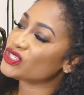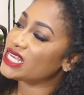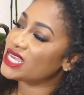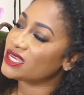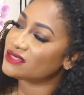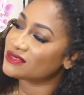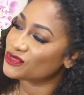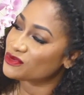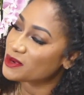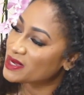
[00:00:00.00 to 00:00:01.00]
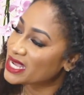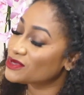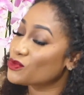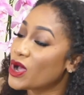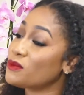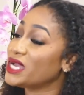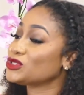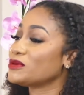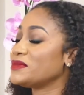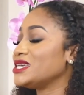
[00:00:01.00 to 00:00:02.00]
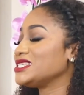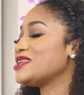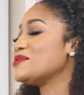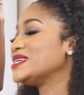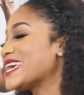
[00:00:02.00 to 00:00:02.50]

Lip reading: Tree Lane. And remember that? Wow, man, show my age. Anyways,